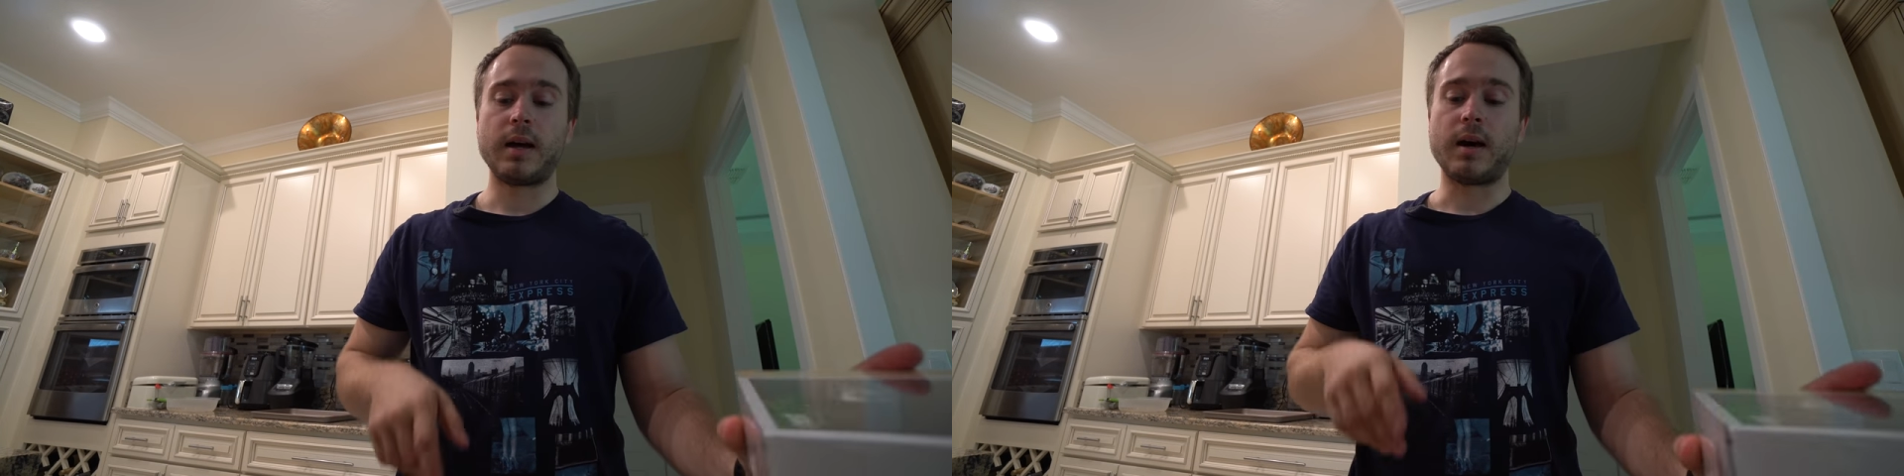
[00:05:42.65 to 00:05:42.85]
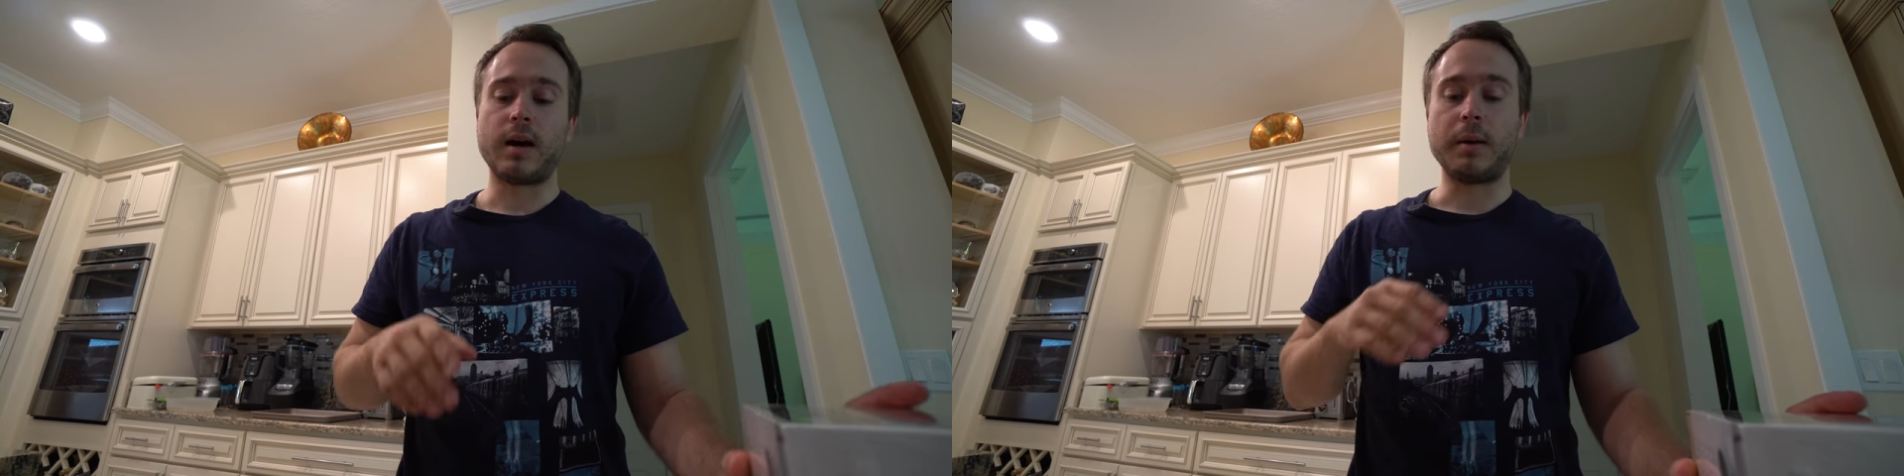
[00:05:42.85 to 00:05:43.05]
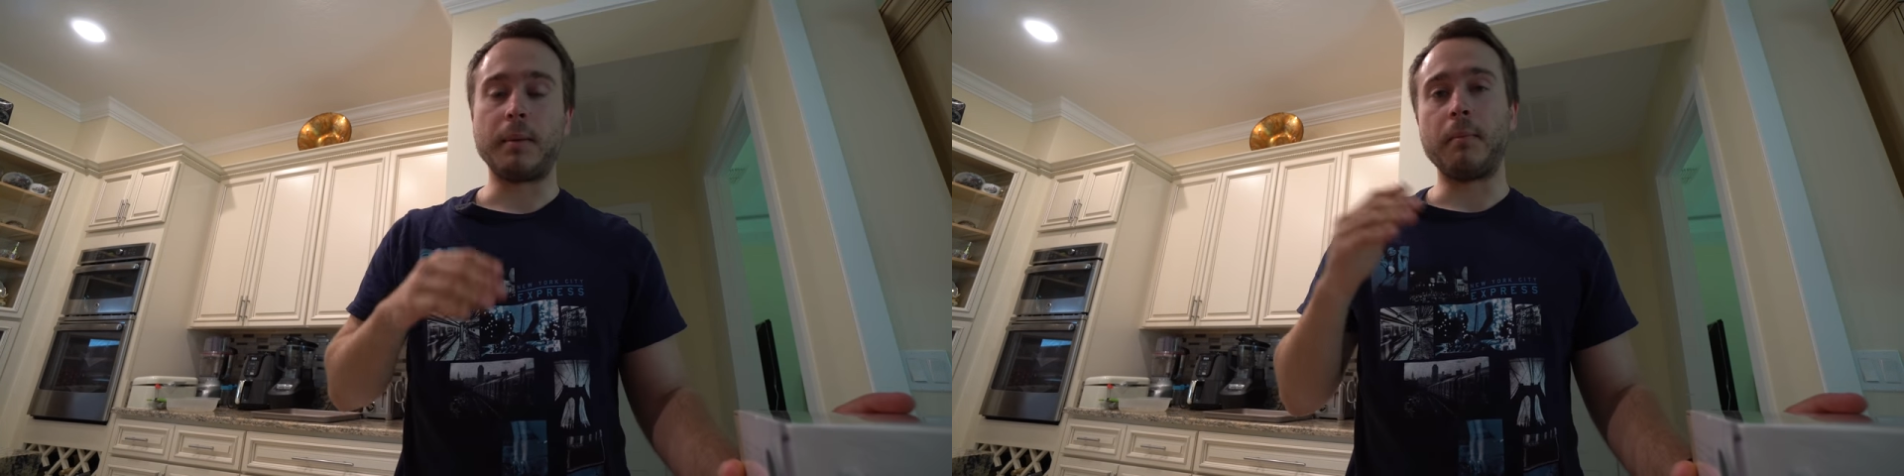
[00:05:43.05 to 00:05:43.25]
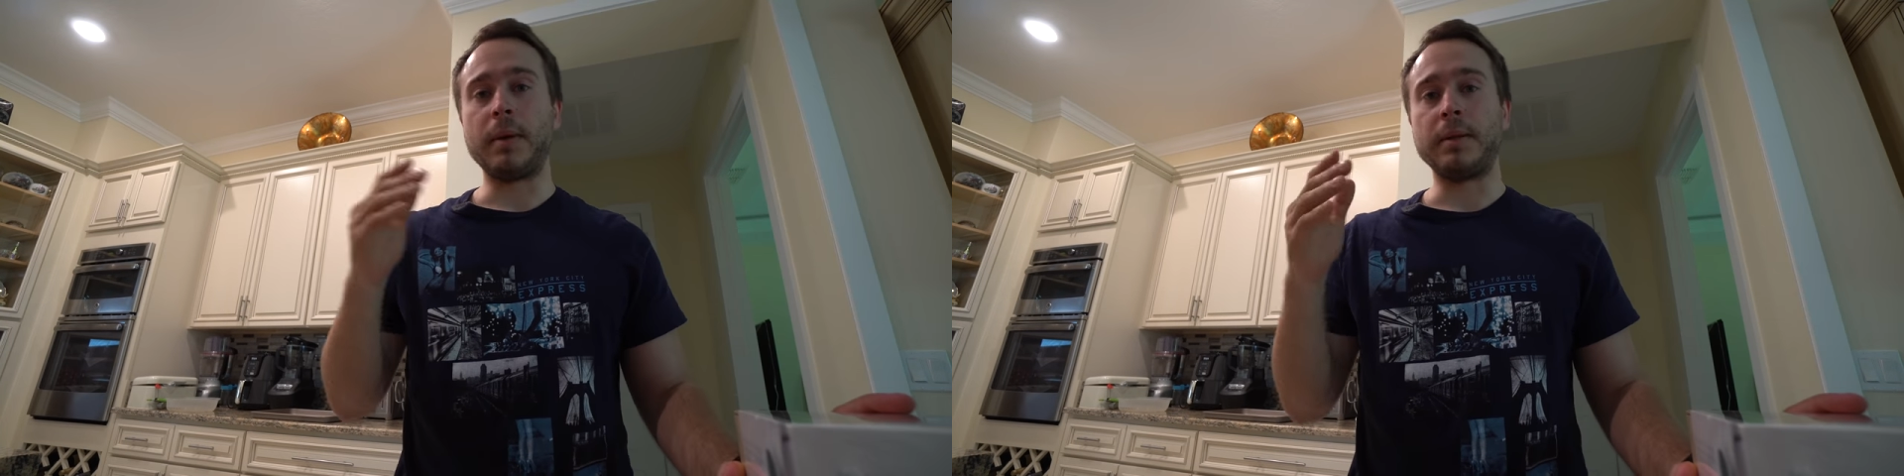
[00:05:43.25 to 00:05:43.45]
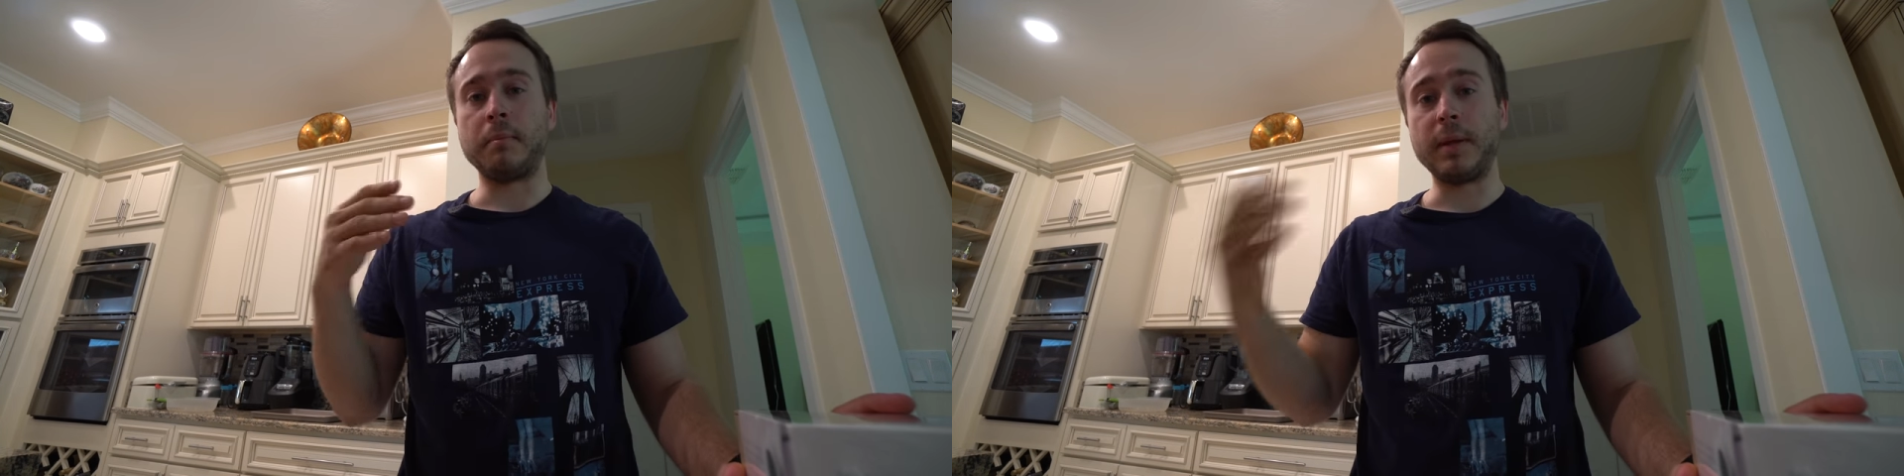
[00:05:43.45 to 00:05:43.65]
Uh,
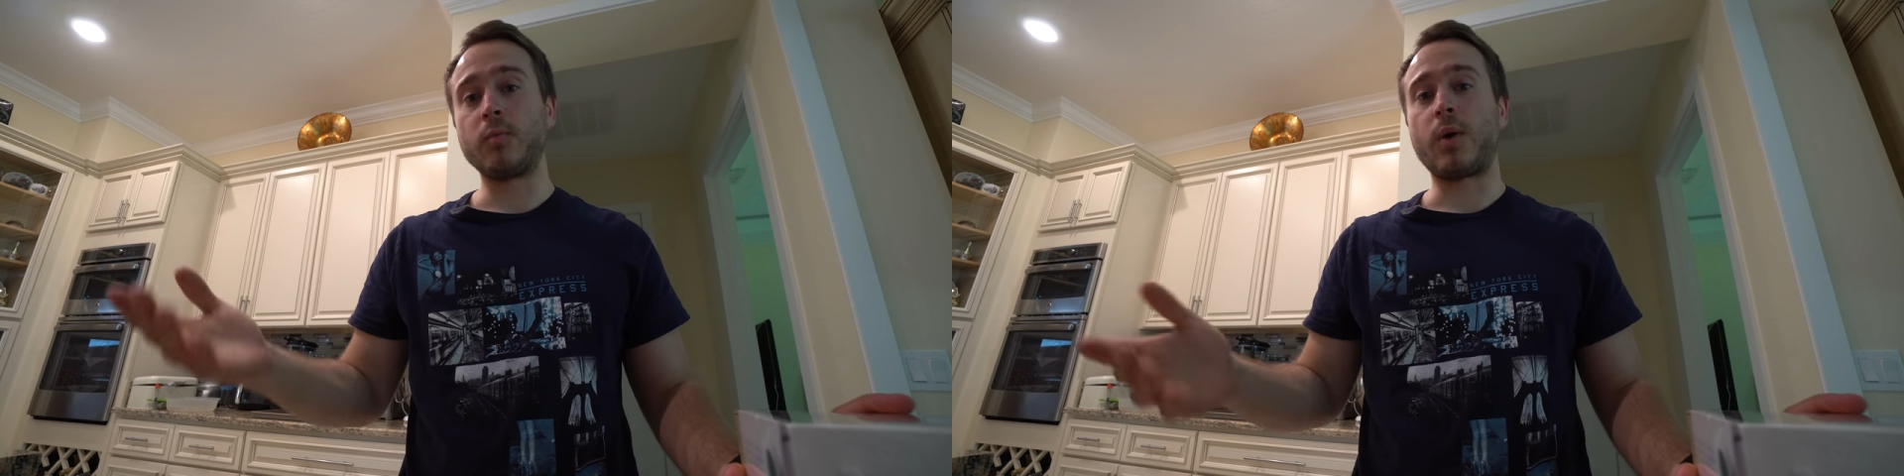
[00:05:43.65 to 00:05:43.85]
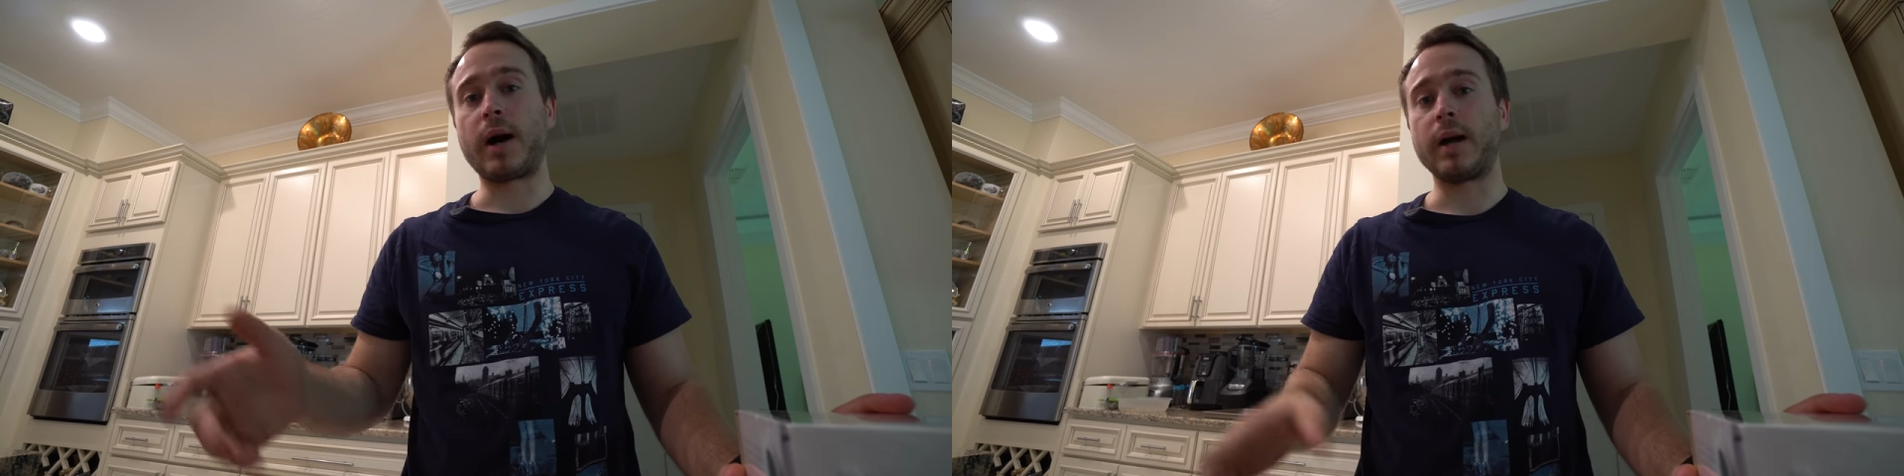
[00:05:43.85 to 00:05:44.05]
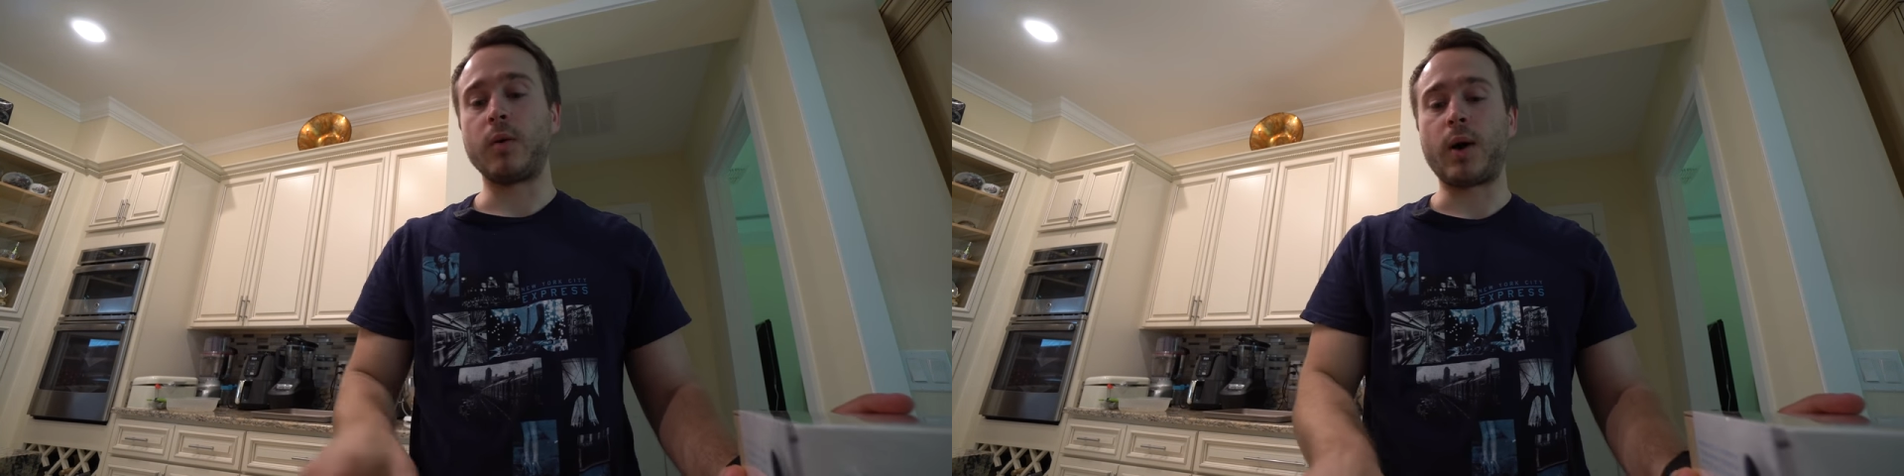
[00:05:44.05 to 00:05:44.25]
in the meanwhile,